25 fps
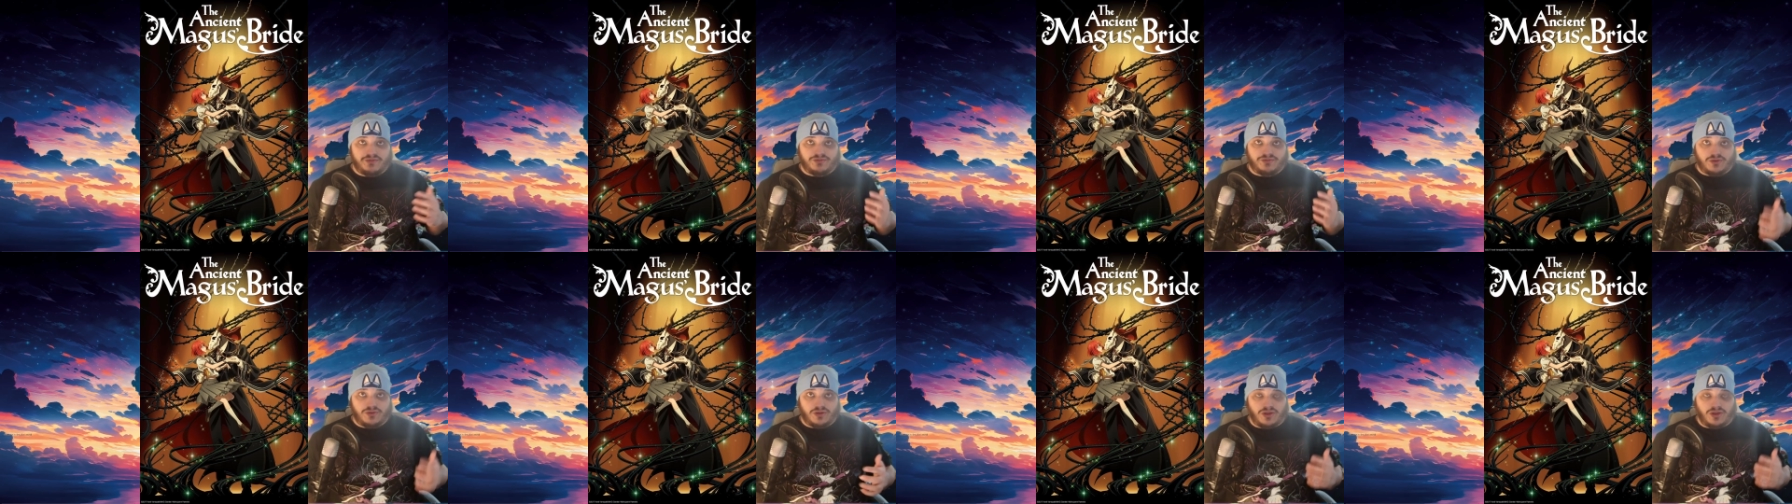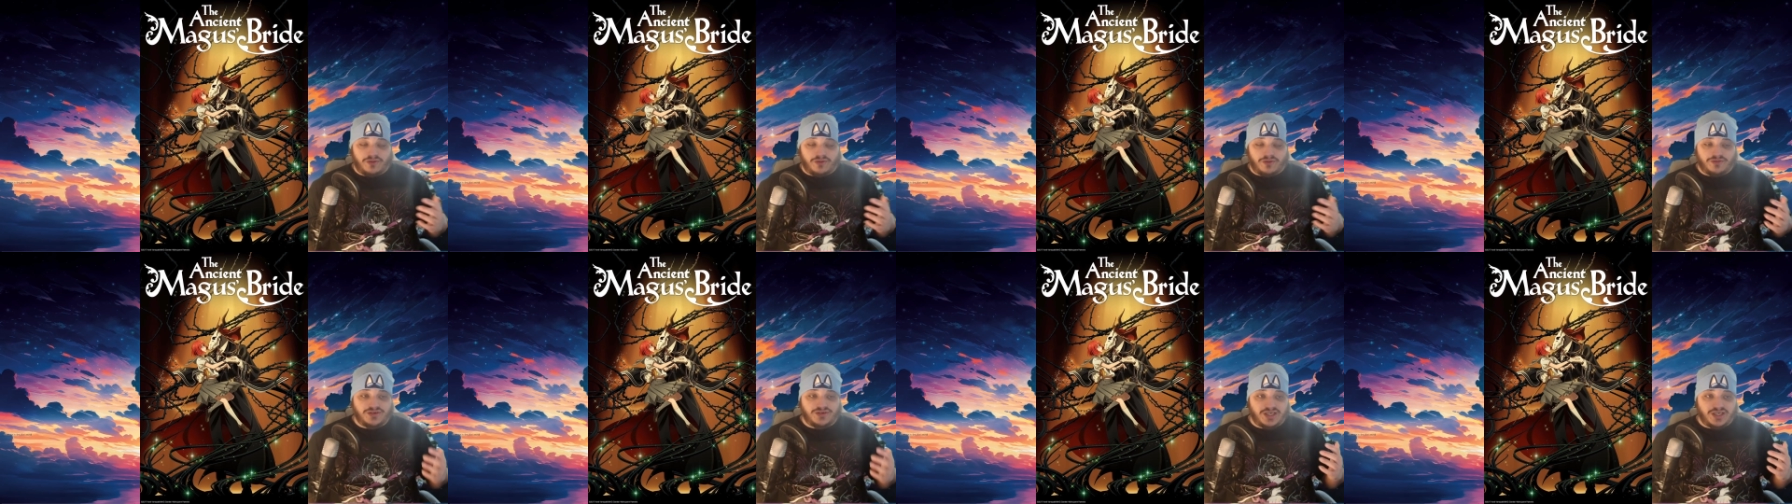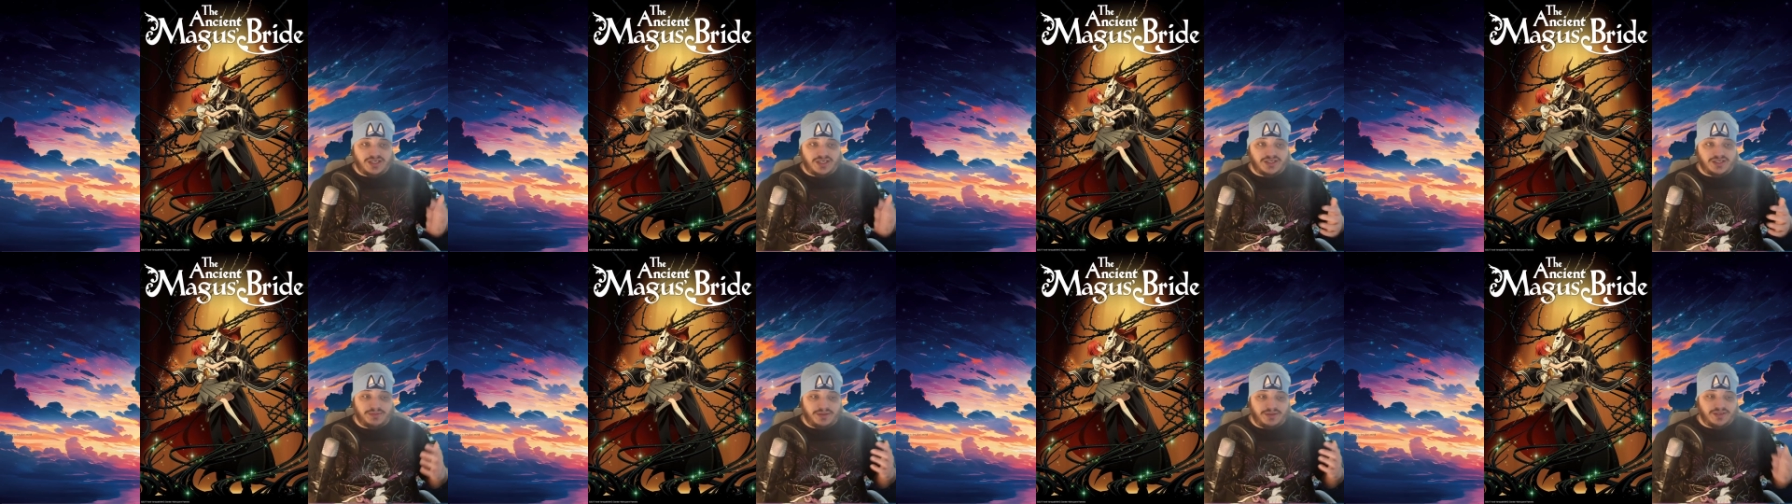a lot of
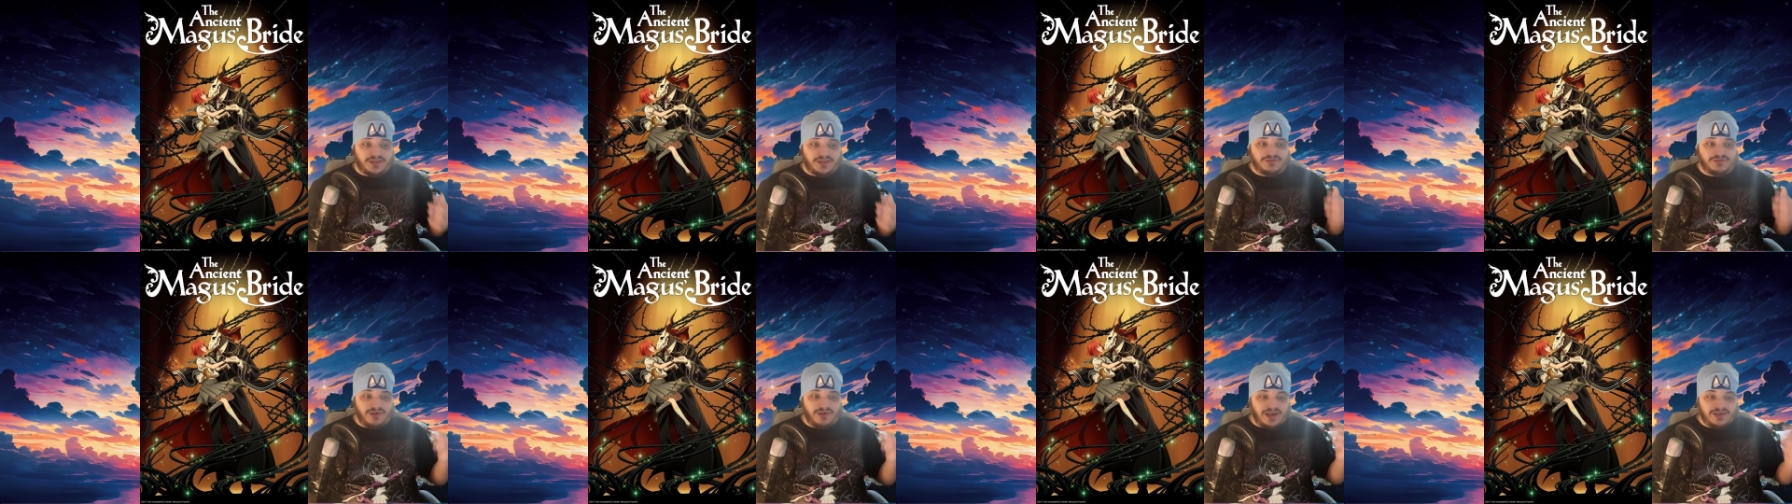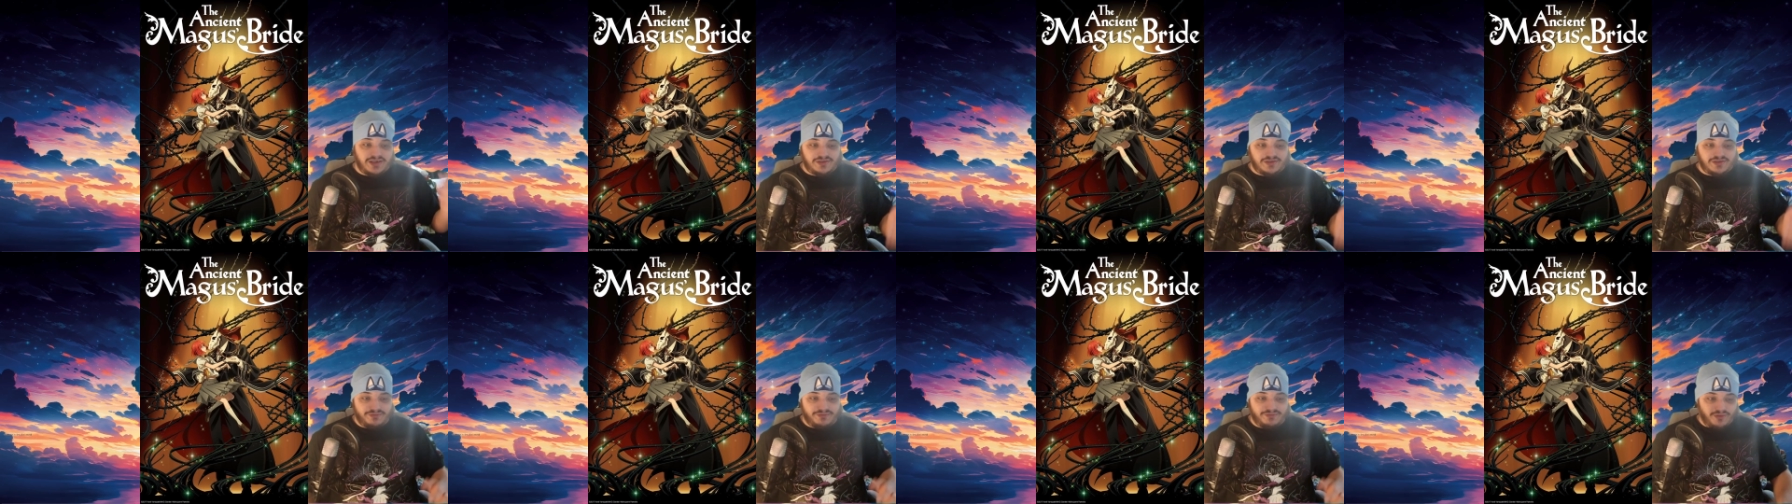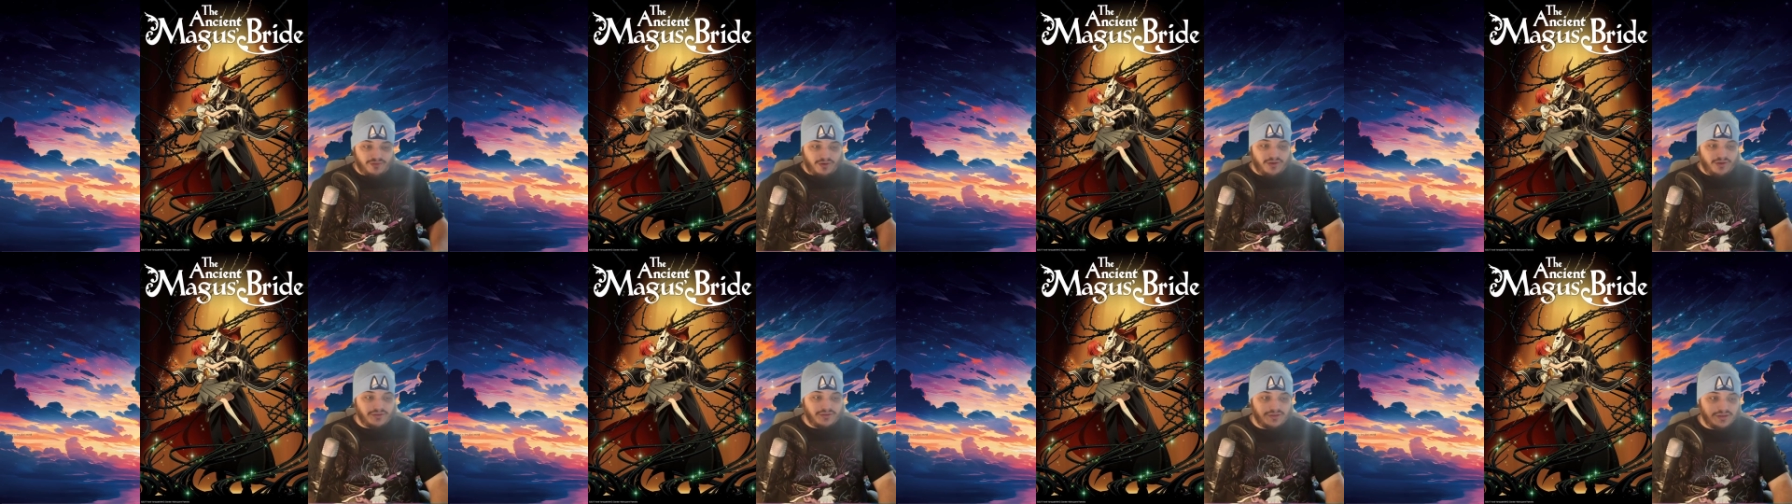Shakespeare's Rise and
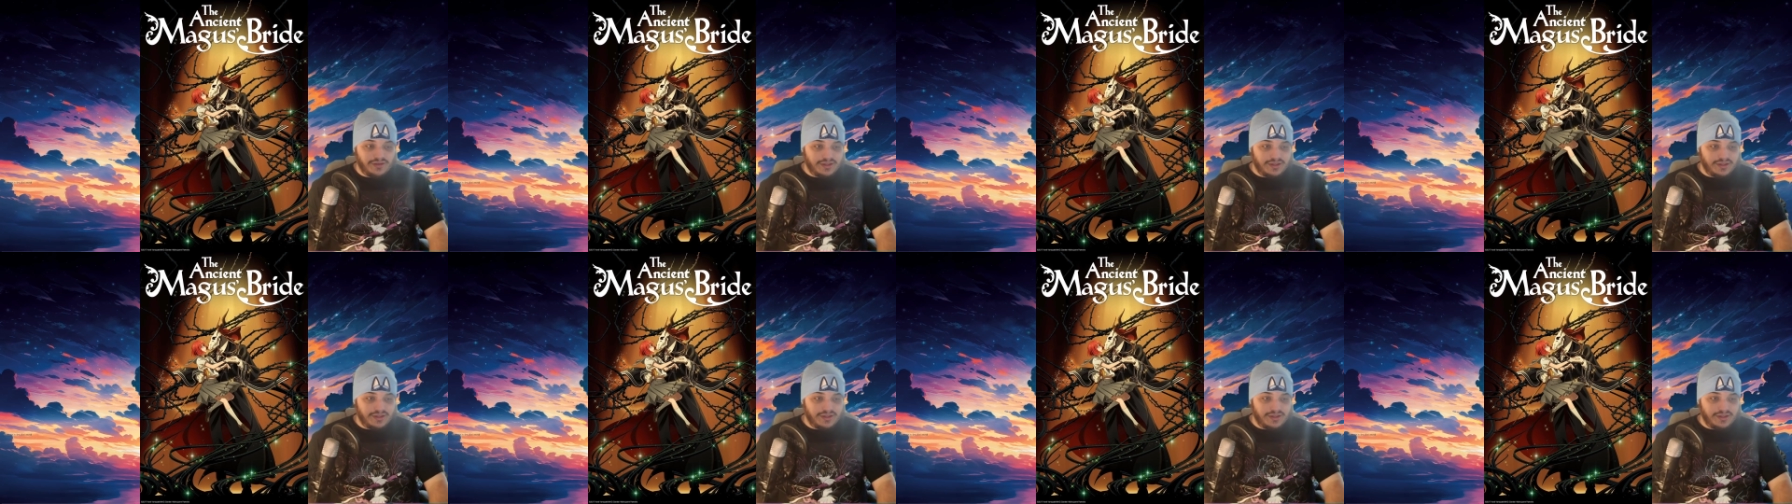Fall.